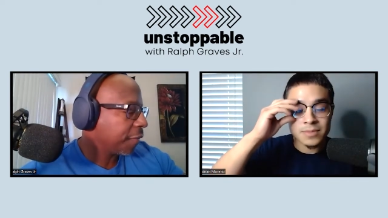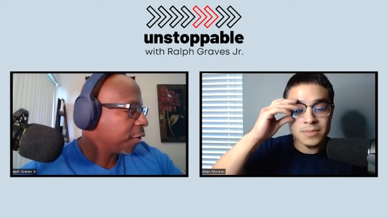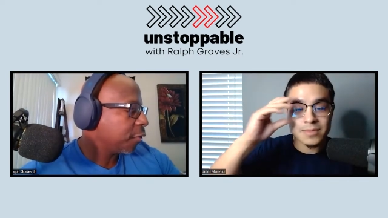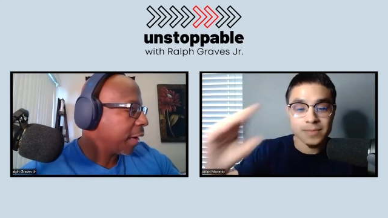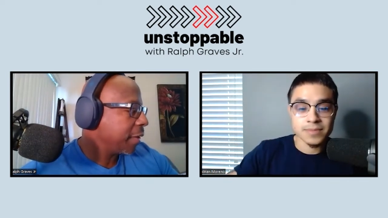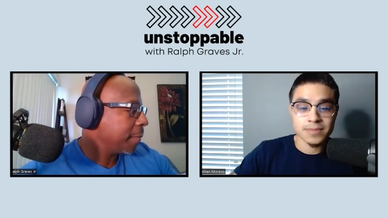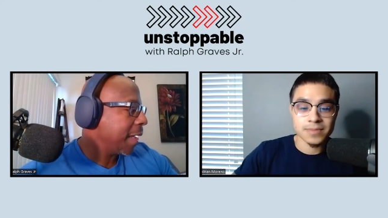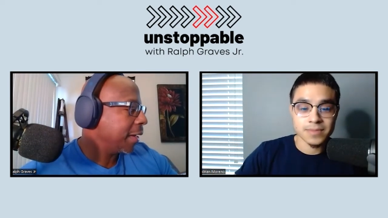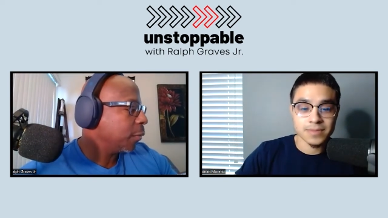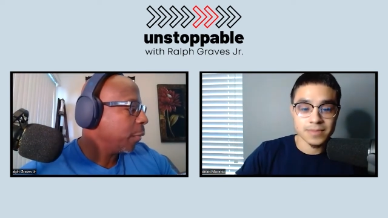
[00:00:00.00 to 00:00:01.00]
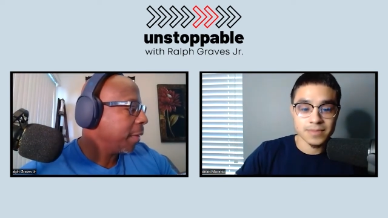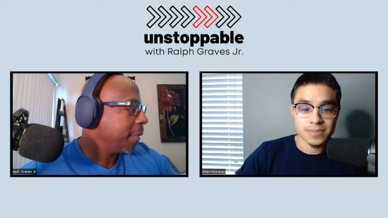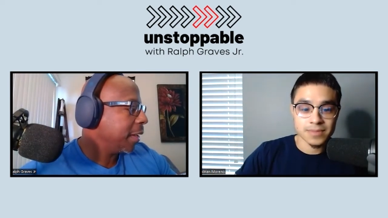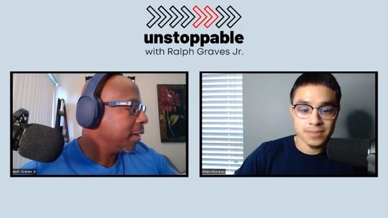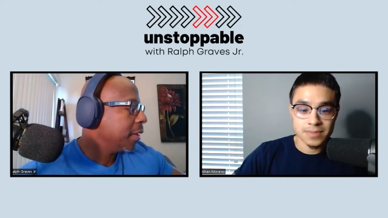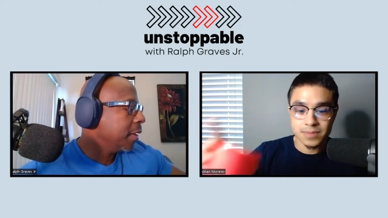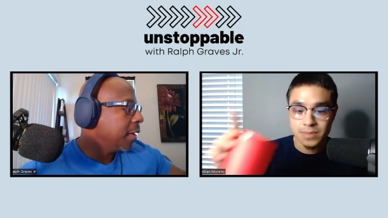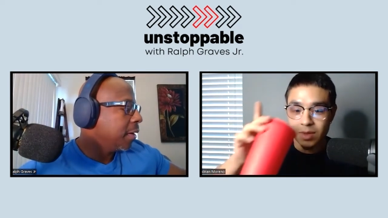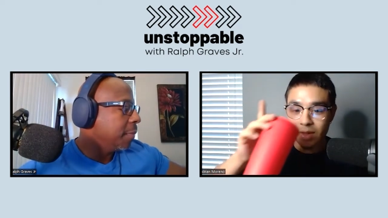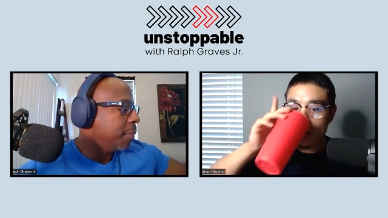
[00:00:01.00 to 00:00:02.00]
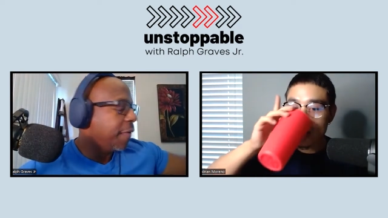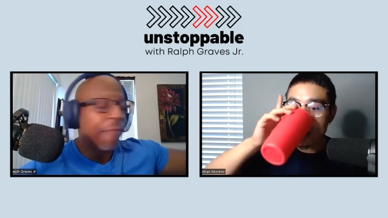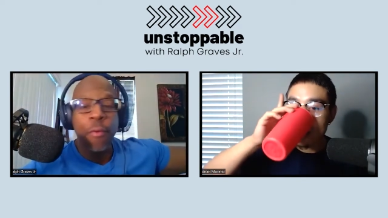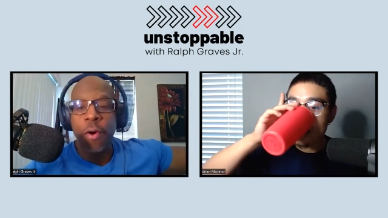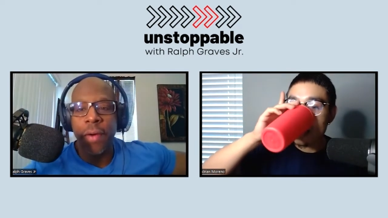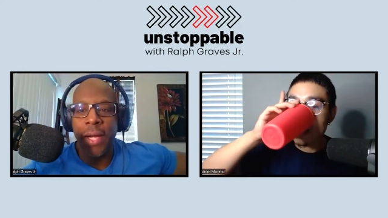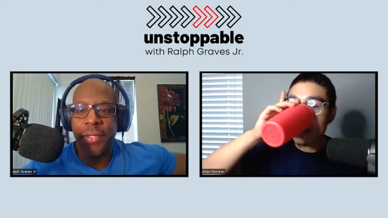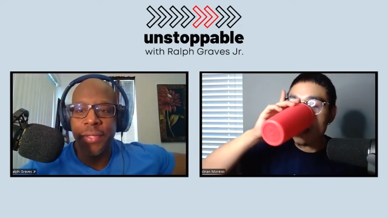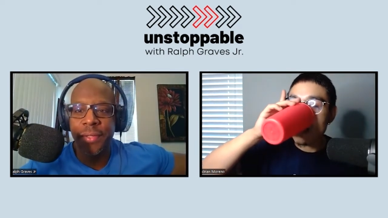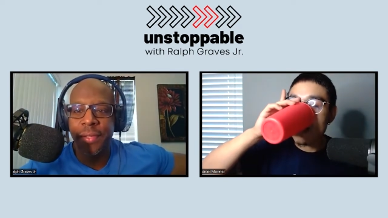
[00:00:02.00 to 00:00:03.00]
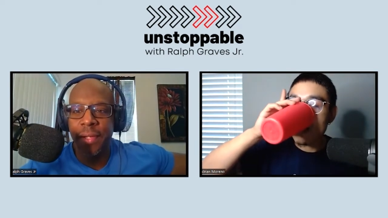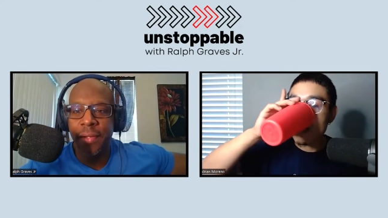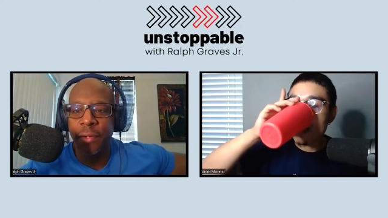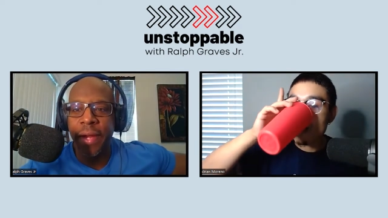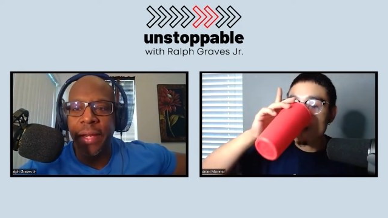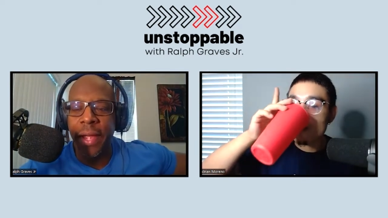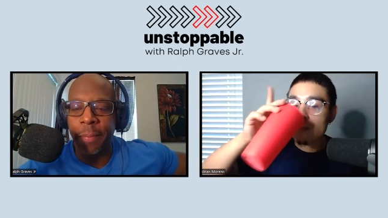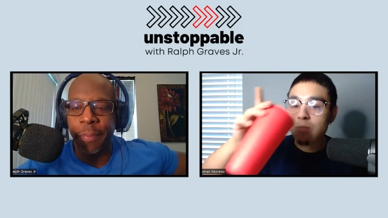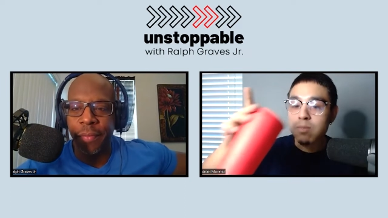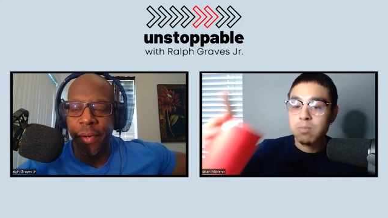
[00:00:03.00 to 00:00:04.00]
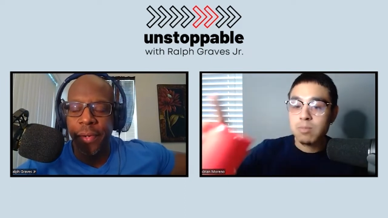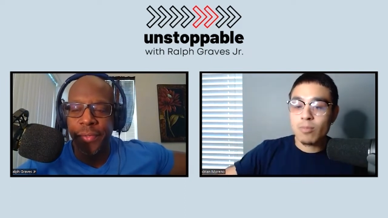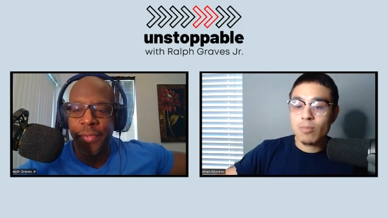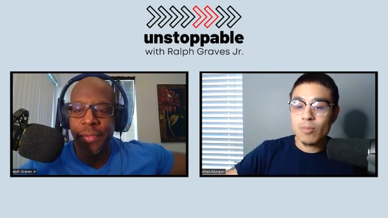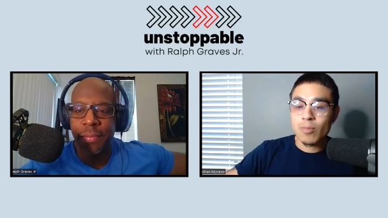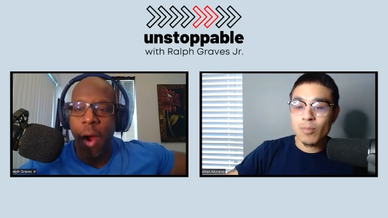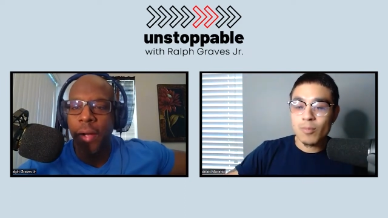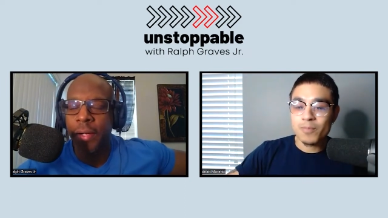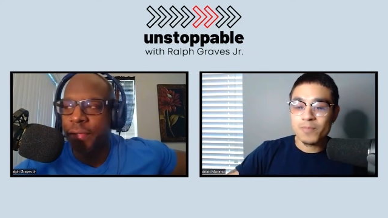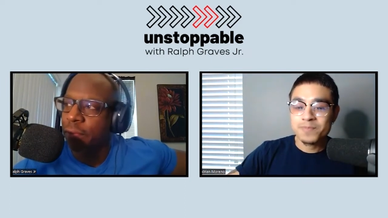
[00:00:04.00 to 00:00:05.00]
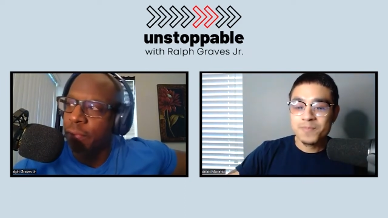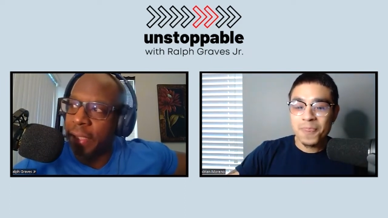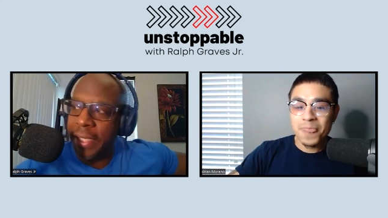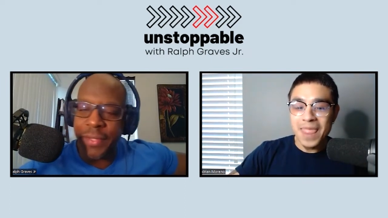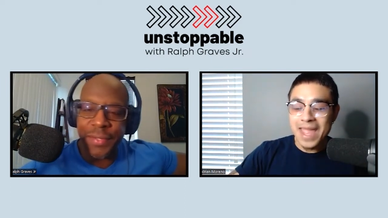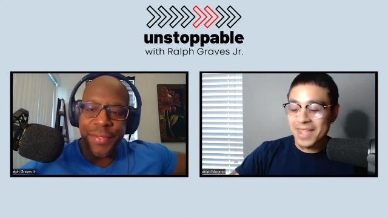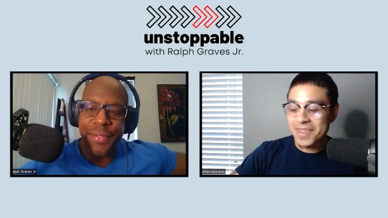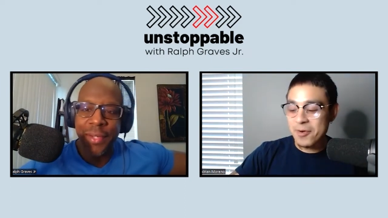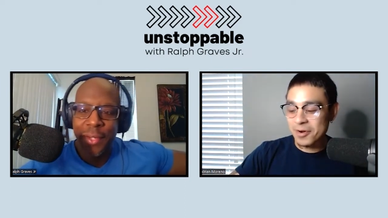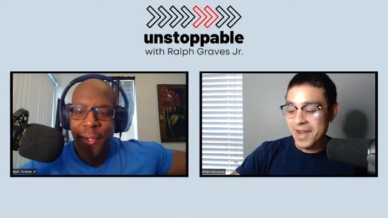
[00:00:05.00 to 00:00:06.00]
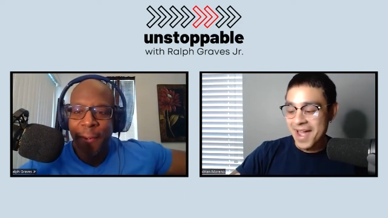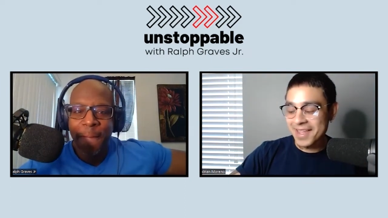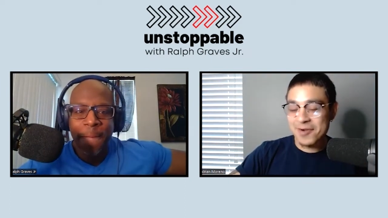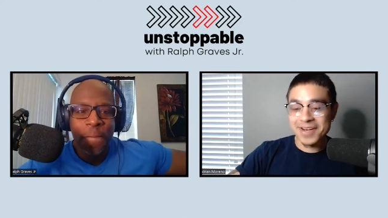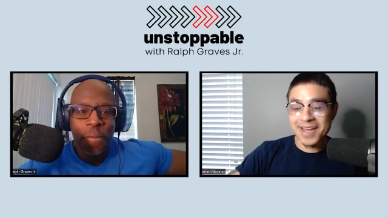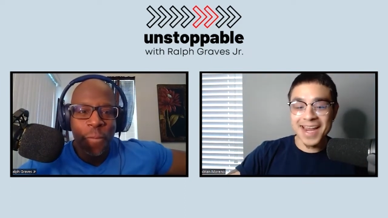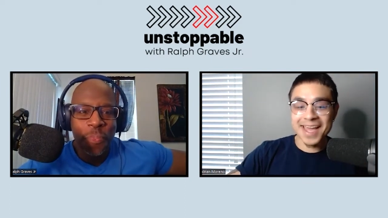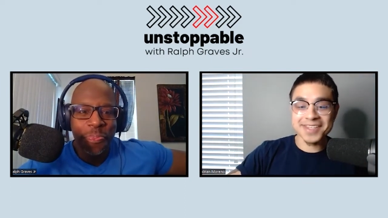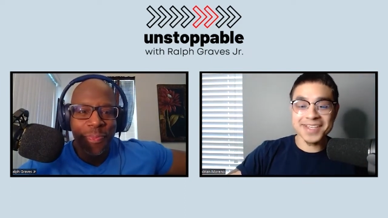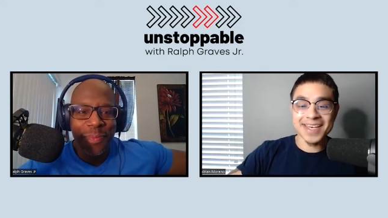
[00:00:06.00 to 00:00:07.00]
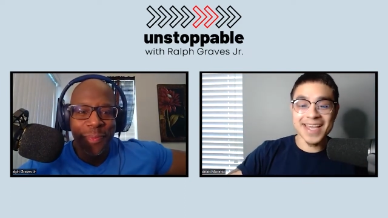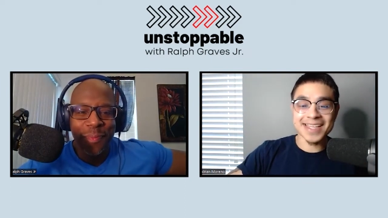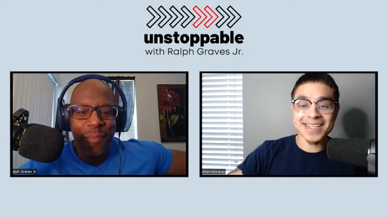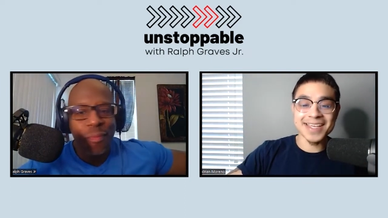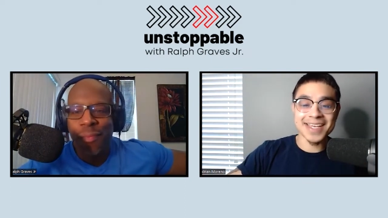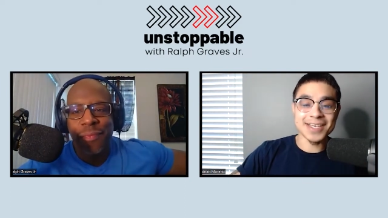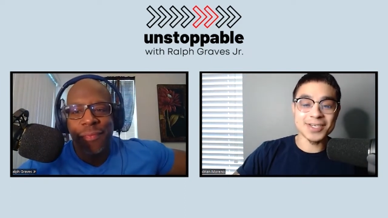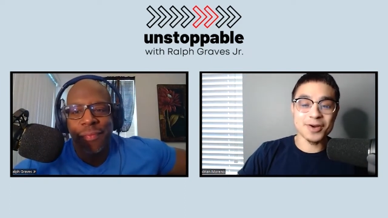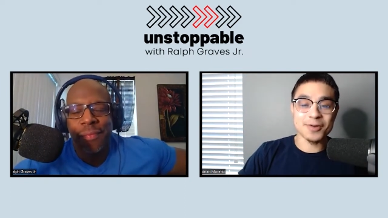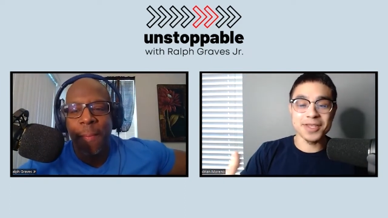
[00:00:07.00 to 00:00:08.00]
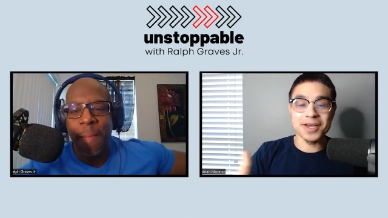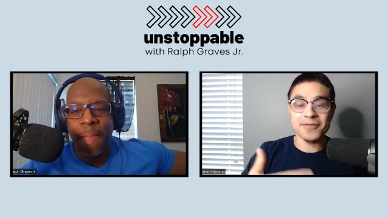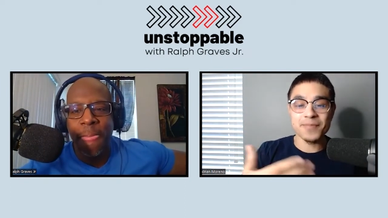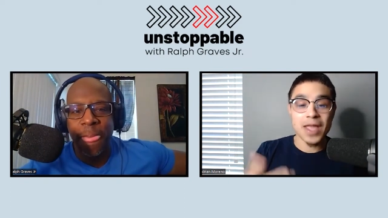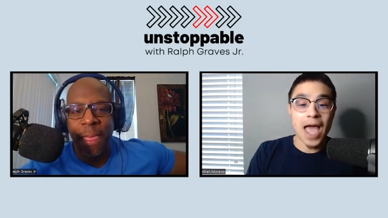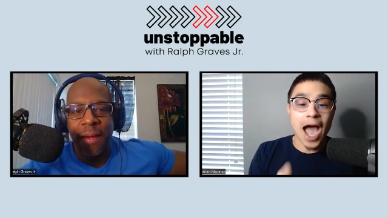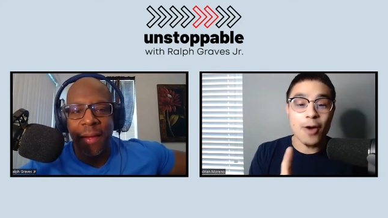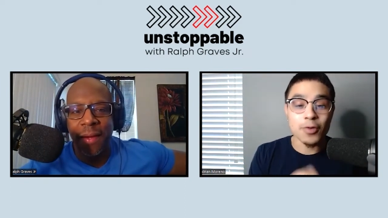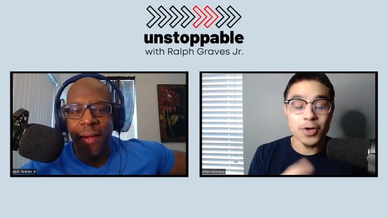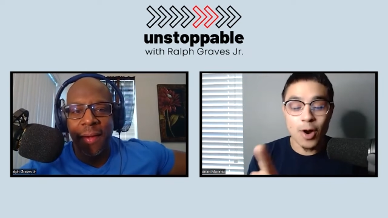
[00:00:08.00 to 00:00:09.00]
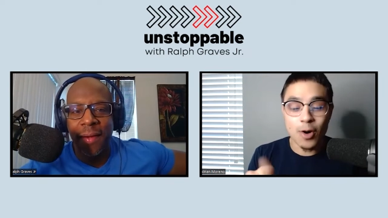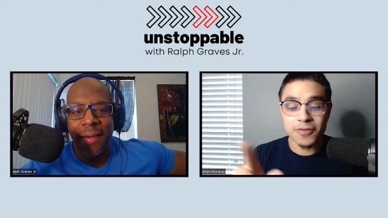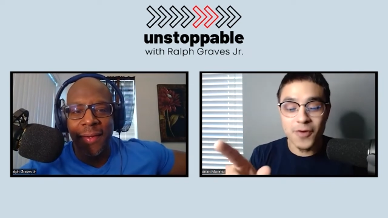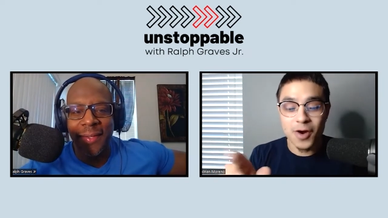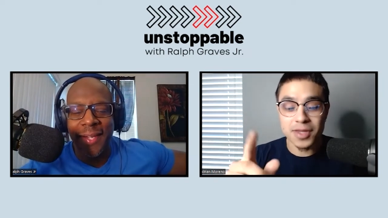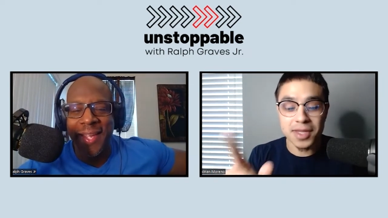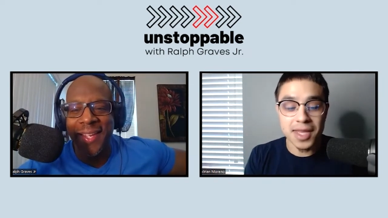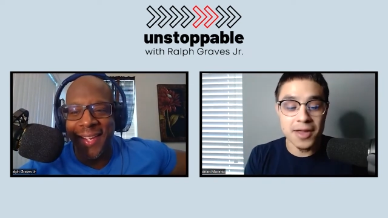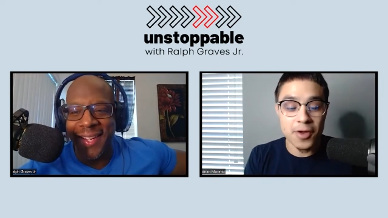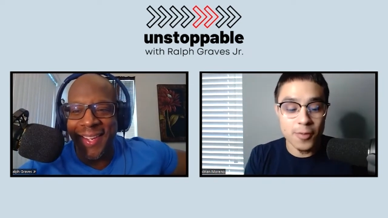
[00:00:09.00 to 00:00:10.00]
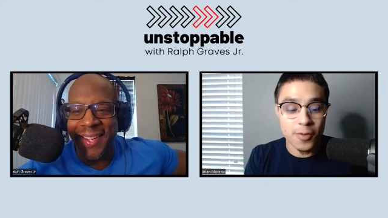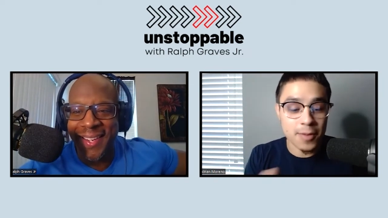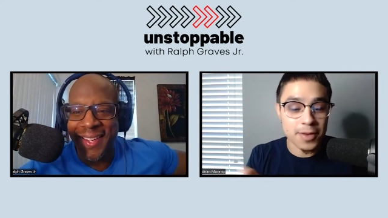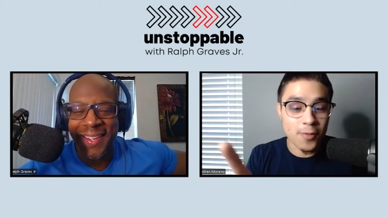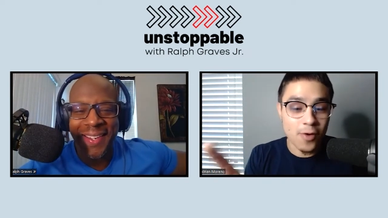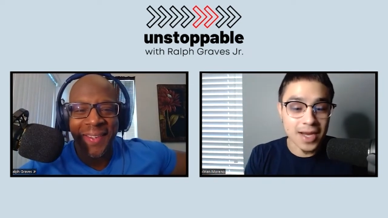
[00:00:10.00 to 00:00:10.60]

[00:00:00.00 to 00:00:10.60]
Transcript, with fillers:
Speaker 1: of the great men and women before us, the, the great emperors, Marcus Aurelius, and they were
Speaker 2: not they were not as connected in terms of. I would go as far as to say they're probably more